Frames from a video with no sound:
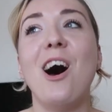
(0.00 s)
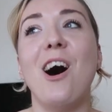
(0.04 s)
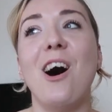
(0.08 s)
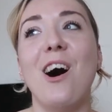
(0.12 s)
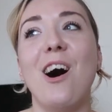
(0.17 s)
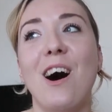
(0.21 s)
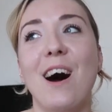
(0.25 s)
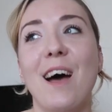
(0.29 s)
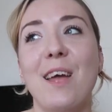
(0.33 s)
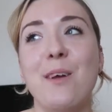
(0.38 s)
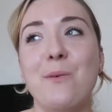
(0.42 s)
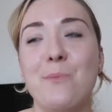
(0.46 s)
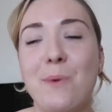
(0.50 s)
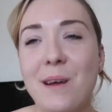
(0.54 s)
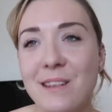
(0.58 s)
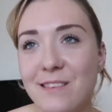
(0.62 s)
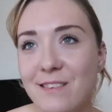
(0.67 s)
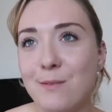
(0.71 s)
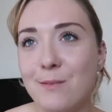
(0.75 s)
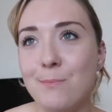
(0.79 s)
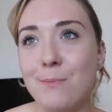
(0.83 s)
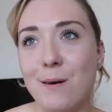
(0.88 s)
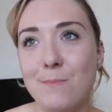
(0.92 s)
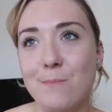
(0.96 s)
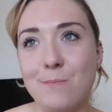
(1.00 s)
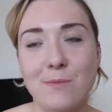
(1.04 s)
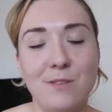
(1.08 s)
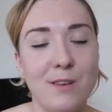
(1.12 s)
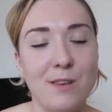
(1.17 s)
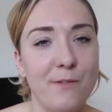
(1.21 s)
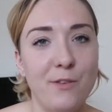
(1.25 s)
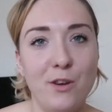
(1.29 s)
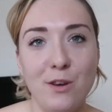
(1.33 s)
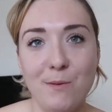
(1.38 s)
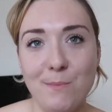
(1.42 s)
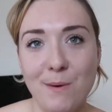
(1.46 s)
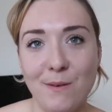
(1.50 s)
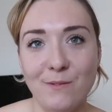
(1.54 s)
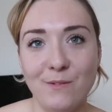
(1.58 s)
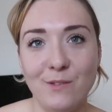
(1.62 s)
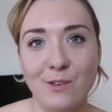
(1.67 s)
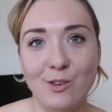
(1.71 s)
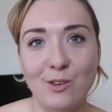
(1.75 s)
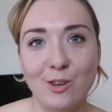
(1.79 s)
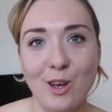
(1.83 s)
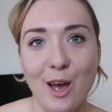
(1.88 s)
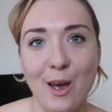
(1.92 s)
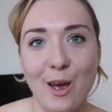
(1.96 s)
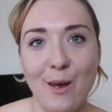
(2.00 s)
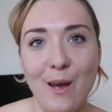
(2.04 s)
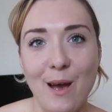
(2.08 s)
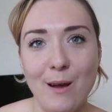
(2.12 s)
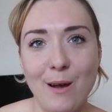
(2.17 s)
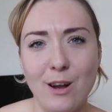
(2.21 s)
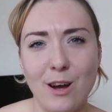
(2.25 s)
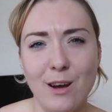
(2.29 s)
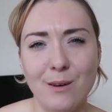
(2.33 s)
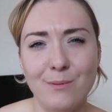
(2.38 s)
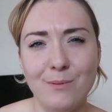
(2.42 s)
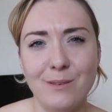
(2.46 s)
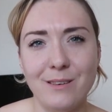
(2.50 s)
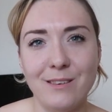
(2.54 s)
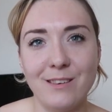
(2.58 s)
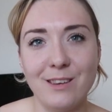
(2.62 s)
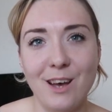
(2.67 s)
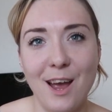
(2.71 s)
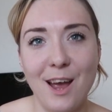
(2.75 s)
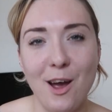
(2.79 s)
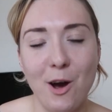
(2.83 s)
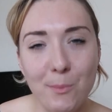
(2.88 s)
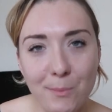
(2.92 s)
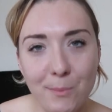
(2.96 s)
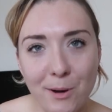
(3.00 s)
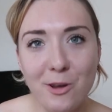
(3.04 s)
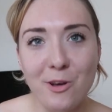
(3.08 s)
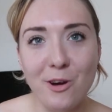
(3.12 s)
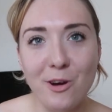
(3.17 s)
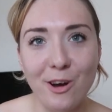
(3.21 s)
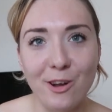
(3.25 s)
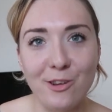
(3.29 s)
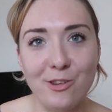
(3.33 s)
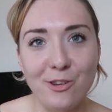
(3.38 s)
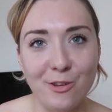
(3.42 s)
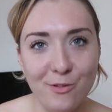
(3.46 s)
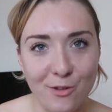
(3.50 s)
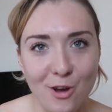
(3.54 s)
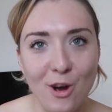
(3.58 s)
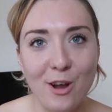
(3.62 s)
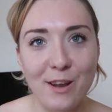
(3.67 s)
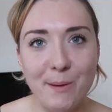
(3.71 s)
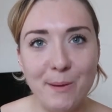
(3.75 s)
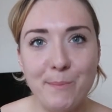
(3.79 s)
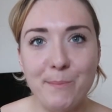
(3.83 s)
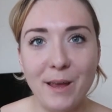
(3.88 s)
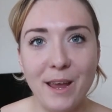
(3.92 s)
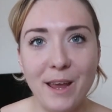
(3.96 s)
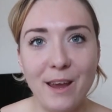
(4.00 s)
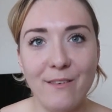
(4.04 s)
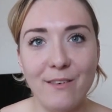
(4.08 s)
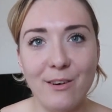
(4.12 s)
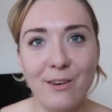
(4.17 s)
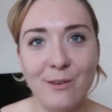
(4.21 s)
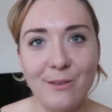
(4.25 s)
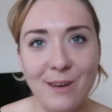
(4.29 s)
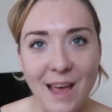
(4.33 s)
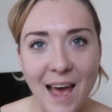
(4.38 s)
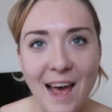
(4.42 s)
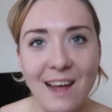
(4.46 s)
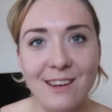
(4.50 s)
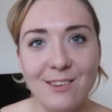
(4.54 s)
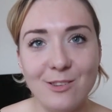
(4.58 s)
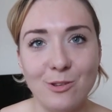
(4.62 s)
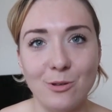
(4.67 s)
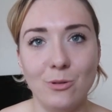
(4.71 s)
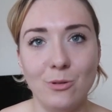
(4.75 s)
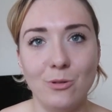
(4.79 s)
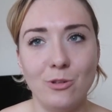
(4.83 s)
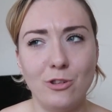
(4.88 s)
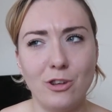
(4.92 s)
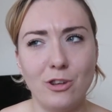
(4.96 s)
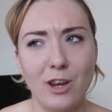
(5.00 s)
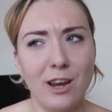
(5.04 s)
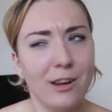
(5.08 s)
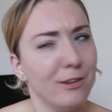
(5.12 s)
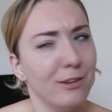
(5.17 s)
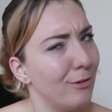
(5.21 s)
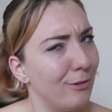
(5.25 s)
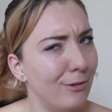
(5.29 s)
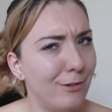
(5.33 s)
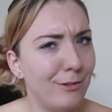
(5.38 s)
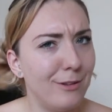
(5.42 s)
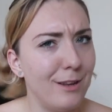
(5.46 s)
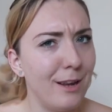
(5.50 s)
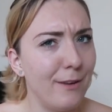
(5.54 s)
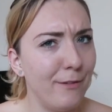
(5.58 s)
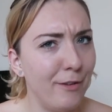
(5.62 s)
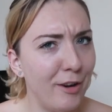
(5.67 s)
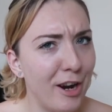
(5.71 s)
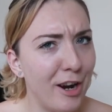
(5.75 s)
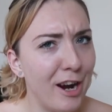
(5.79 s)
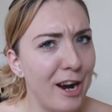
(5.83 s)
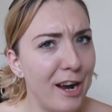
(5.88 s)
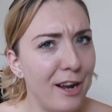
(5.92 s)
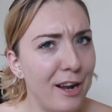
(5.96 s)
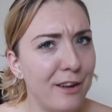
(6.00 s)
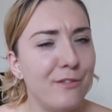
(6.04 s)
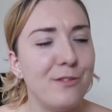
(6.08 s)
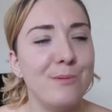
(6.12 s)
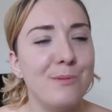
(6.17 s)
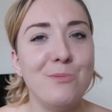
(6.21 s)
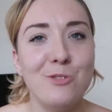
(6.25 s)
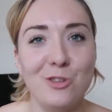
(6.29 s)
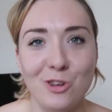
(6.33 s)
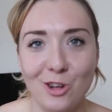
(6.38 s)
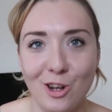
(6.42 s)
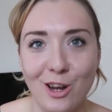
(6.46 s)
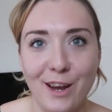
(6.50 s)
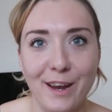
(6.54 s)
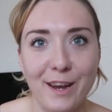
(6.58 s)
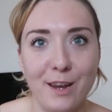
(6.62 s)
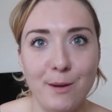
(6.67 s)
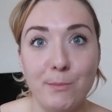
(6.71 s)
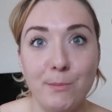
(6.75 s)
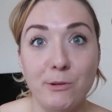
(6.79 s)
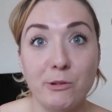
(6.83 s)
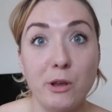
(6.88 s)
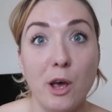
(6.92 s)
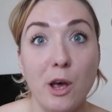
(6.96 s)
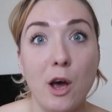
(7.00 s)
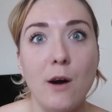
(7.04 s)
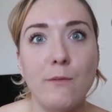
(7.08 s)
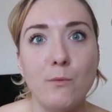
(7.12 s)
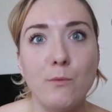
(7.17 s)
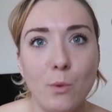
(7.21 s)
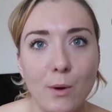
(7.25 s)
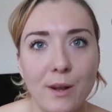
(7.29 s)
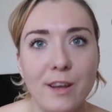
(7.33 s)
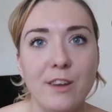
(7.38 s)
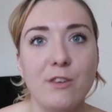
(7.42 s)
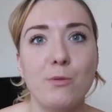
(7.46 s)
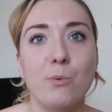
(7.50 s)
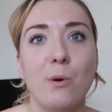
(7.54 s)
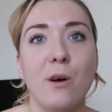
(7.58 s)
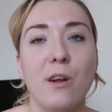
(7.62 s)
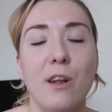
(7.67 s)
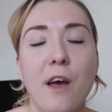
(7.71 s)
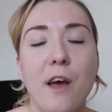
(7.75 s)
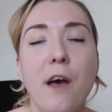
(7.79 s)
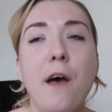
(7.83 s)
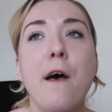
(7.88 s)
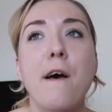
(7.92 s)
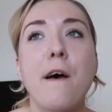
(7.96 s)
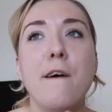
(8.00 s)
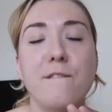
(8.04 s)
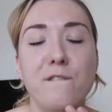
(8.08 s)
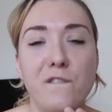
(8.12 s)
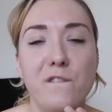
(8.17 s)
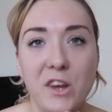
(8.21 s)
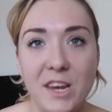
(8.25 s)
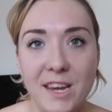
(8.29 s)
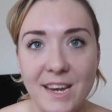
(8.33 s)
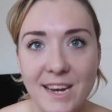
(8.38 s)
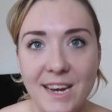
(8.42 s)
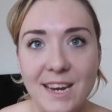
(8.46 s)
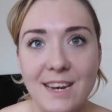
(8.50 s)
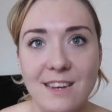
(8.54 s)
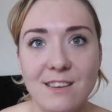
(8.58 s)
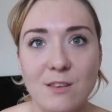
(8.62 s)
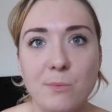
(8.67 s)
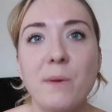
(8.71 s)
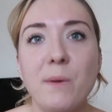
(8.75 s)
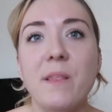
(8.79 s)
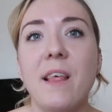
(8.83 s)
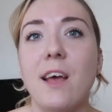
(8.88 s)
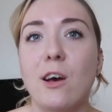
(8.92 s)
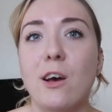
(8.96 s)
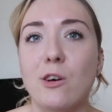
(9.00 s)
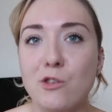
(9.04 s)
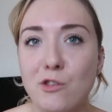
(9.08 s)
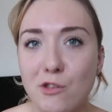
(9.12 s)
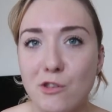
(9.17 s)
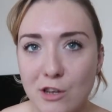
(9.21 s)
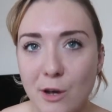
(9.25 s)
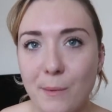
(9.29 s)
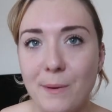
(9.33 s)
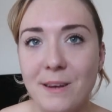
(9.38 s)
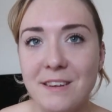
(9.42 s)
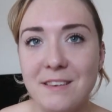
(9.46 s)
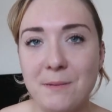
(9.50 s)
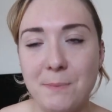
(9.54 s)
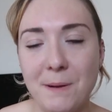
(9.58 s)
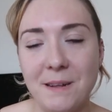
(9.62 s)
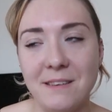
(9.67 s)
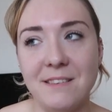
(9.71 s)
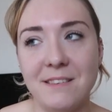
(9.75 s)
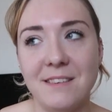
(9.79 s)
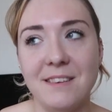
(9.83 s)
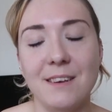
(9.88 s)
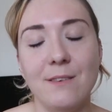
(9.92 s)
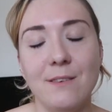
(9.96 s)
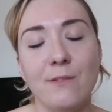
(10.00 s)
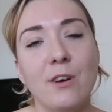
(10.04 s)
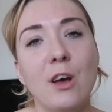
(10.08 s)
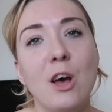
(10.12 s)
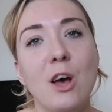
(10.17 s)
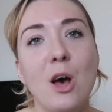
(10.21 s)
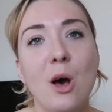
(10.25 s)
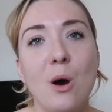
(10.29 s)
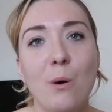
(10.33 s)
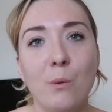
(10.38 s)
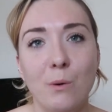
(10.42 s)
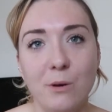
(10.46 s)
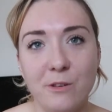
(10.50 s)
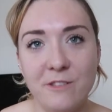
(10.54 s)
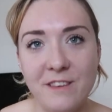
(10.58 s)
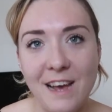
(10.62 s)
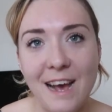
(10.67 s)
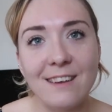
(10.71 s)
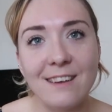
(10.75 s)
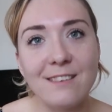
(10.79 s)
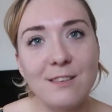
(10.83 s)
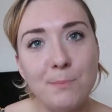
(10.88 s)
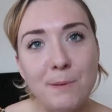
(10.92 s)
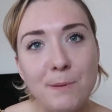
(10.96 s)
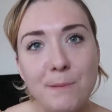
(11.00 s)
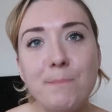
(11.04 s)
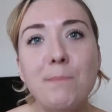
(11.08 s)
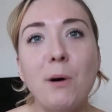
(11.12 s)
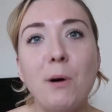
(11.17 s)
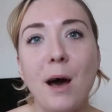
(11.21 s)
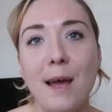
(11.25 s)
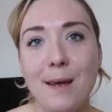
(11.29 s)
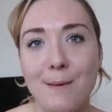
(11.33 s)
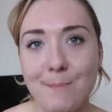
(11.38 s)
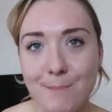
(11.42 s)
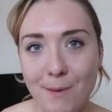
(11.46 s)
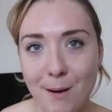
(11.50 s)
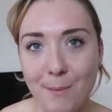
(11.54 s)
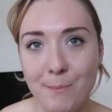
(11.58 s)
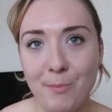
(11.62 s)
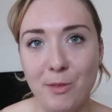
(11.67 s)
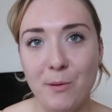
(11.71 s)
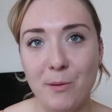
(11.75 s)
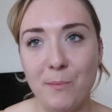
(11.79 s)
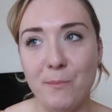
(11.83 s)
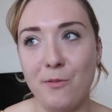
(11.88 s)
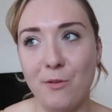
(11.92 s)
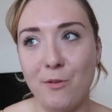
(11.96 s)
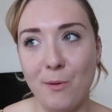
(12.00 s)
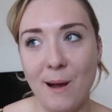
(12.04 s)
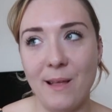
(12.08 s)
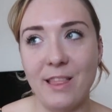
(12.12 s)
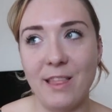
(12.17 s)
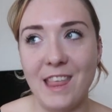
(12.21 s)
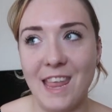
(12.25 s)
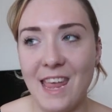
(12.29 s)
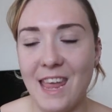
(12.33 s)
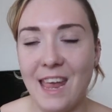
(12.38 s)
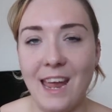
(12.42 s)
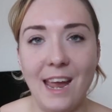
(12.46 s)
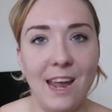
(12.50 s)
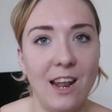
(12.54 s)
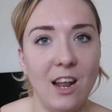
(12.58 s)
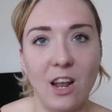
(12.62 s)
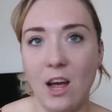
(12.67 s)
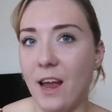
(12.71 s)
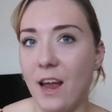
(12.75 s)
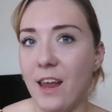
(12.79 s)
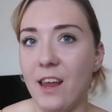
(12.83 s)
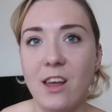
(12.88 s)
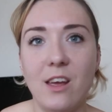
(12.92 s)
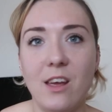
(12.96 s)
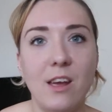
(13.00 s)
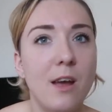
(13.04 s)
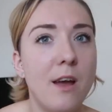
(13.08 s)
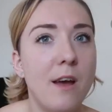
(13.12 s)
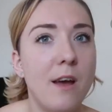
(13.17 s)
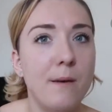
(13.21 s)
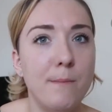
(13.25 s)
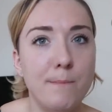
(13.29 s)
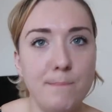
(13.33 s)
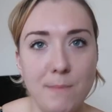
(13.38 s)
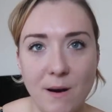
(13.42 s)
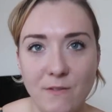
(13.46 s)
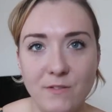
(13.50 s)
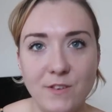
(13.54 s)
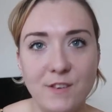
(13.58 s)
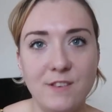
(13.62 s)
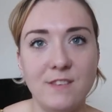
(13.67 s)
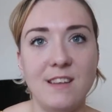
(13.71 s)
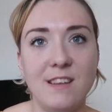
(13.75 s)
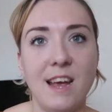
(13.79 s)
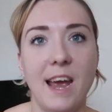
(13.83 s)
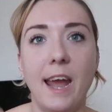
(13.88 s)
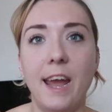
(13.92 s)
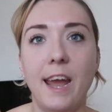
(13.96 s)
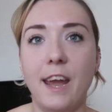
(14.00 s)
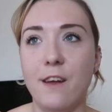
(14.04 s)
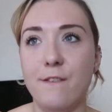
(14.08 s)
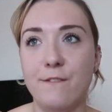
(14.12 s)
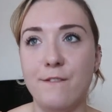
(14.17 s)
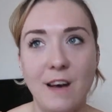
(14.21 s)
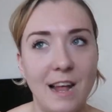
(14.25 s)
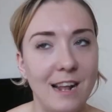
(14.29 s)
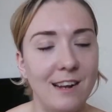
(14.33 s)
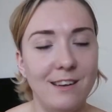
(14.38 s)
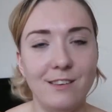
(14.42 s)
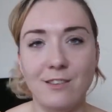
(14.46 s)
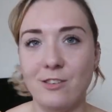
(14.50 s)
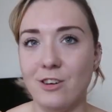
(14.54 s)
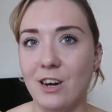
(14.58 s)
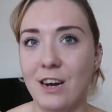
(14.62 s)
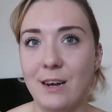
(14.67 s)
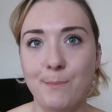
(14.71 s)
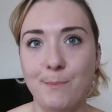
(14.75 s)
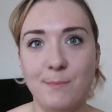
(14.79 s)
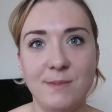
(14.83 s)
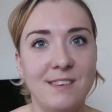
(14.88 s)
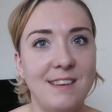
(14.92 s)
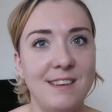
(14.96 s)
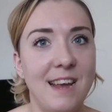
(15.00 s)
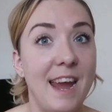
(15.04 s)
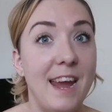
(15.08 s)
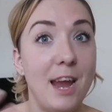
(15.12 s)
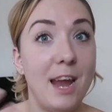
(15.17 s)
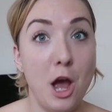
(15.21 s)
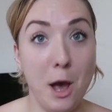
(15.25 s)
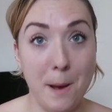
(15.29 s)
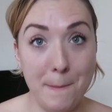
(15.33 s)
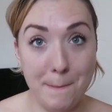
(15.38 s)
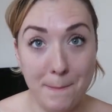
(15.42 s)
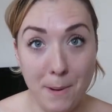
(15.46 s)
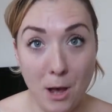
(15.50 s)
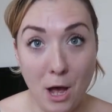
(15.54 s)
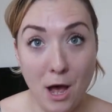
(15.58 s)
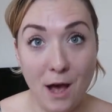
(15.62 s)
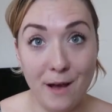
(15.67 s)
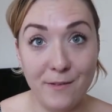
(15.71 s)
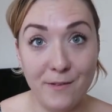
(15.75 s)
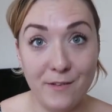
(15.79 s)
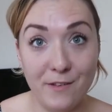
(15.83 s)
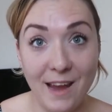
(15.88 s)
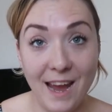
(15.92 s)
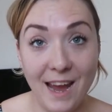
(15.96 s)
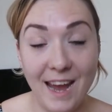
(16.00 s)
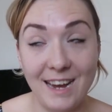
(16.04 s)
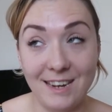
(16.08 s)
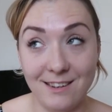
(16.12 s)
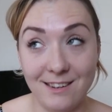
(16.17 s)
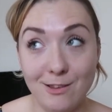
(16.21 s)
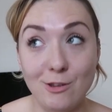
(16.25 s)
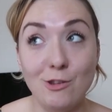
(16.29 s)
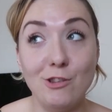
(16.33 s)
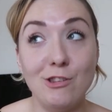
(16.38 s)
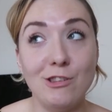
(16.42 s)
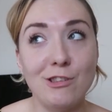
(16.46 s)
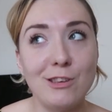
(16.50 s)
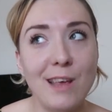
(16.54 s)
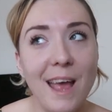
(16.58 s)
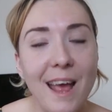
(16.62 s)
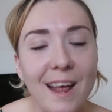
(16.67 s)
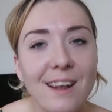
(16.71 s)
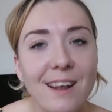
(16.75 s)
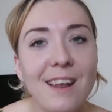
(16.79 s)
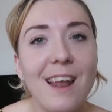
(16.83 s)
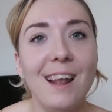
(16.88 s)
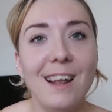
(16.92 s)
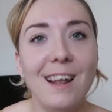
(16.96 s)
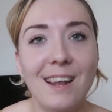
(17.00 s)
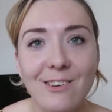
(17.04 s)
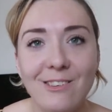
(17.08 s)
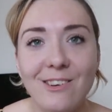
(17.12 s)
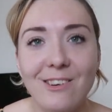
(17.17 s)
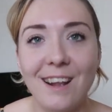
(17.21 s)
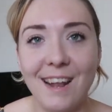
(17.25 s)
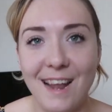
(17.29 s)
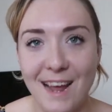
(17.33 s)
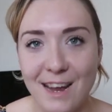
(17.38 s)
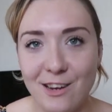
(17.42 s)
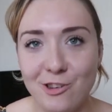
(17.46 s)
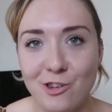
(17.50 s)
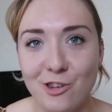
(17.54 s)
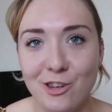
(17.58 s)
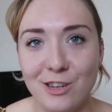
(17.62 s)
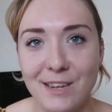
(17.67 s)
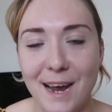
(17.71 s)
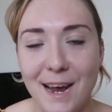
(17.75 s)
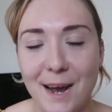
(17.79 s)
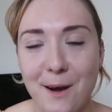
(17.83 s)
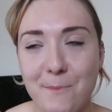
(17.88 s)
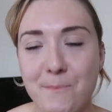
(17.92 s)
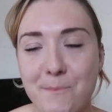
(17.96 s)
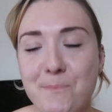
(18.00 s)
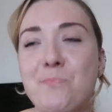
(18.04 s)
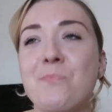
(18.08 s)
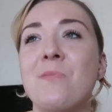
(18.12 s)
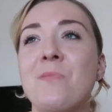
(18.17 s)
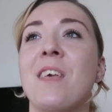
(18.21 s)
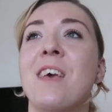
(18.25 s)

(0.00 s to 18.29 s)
I went to Mum's a few months ago and I was like, oh my god, you've got an Imperial candle. She's like, have you heard of them? Do you like them? I was like, I've wanted one for years, but they are so expensive. Well, Dad's been buying Mum them throughout the year, like Mother's Day, Valentine's Day, her birthday. So she's getting a little collection now.